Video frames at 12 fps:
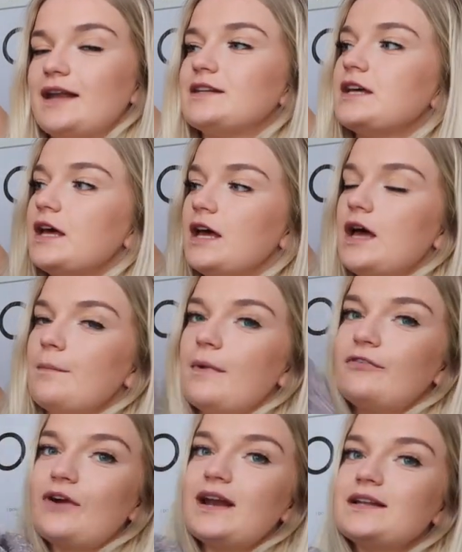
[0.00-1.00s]
And
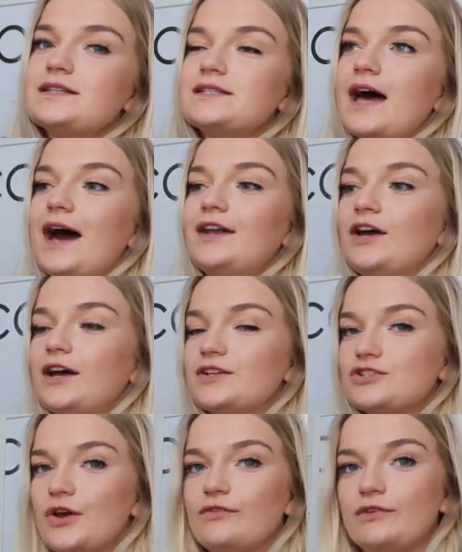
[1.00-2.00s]
my friends Hannah
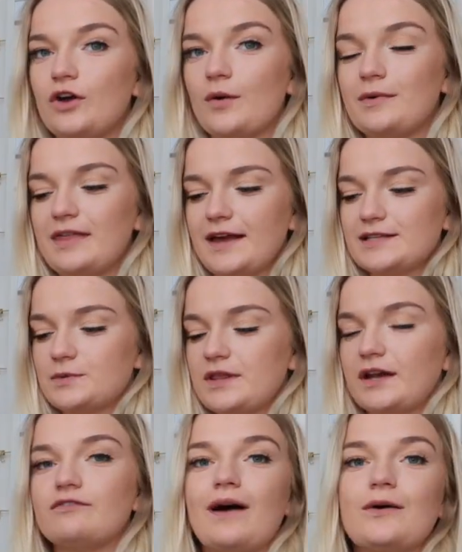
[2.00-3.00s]
and Sophie got me this with,
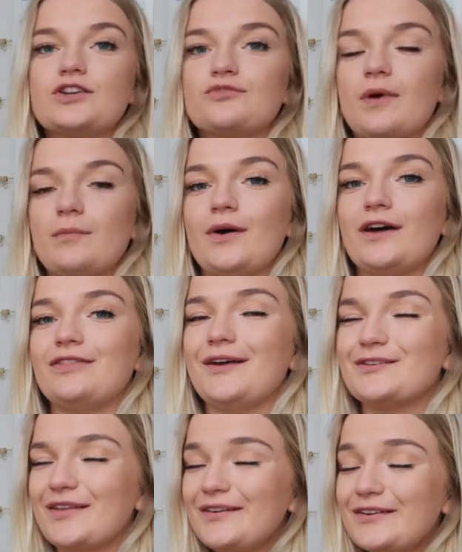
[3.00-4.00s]
like, a voucher for my
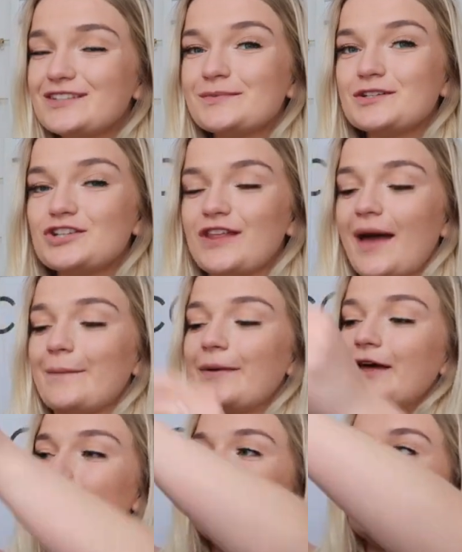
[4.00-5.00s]
birthday. So thank you so much to
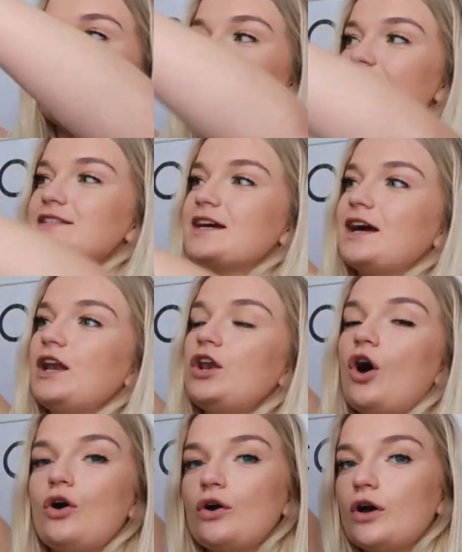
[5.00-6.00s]
them. But it's like a
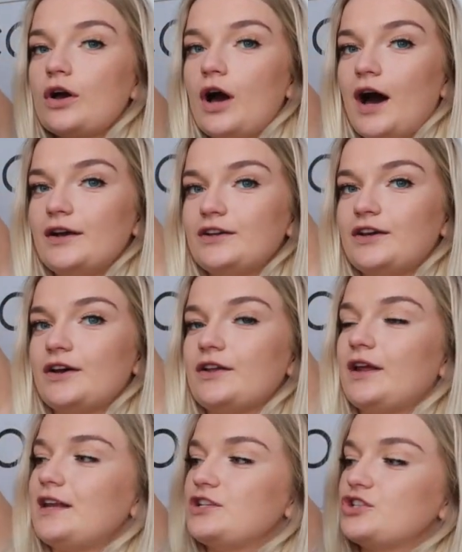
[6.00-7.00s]
long
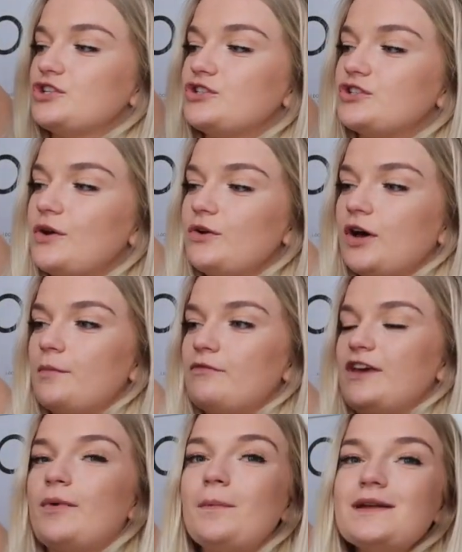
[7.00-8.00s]
cardigan and it's just so
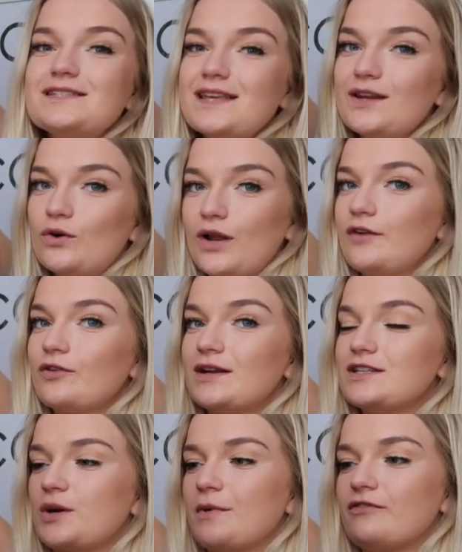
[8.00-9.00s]
comfy. You've probably seen it all over
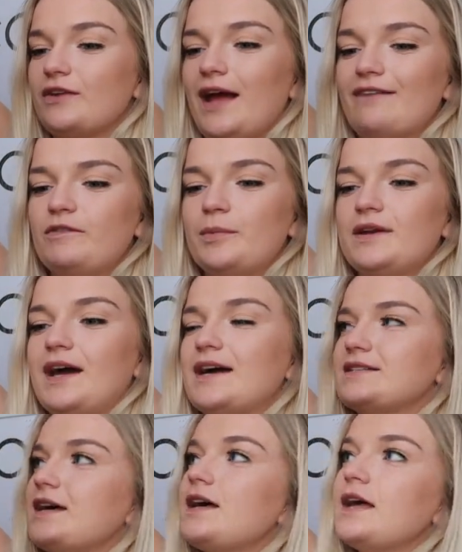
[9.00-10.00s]
Instagram. I feel like everybody
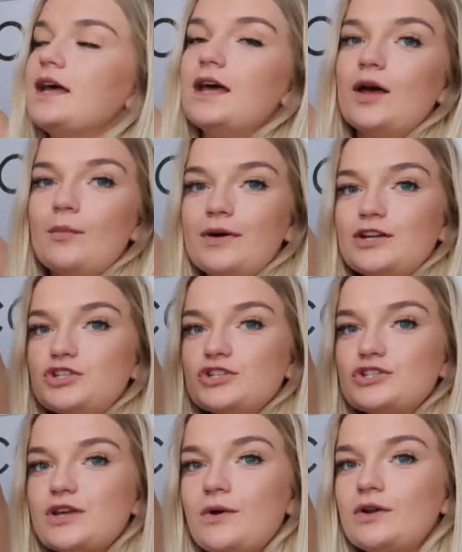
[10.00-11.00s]
has it. But it's
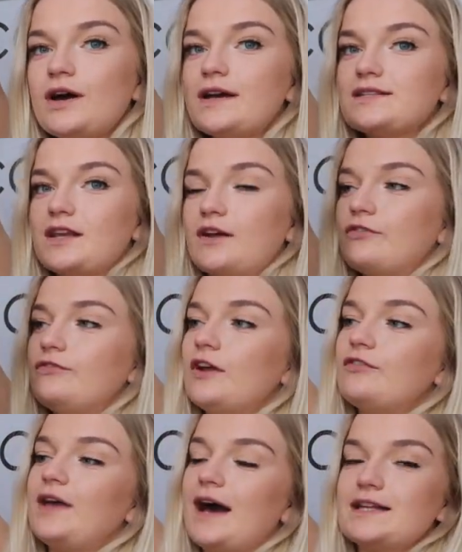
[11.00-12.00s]
just so nice and like fluffy.